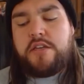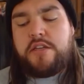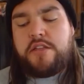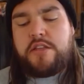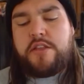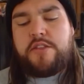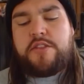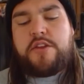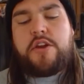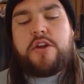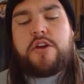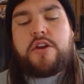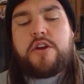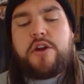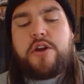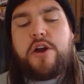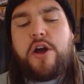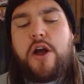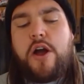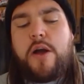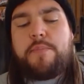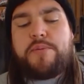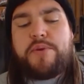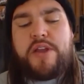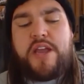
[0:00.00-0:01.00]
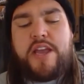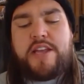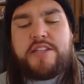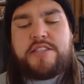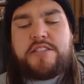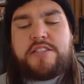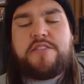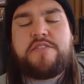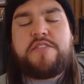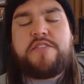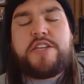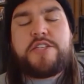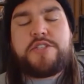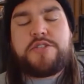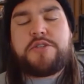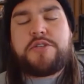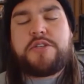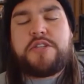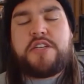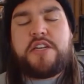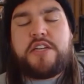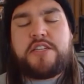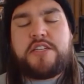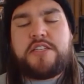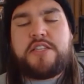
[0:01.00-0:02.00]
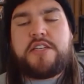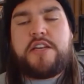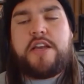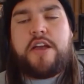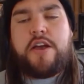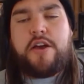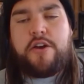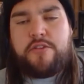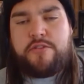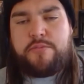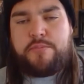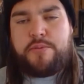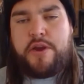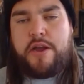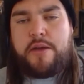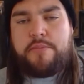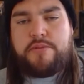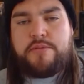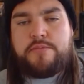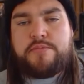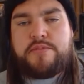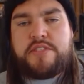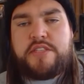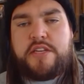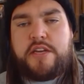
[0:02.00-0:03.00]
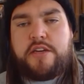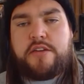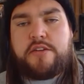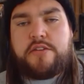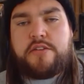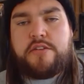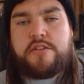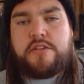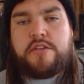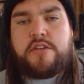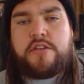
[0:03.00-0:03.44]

that there are comprehensive interconnected health problems there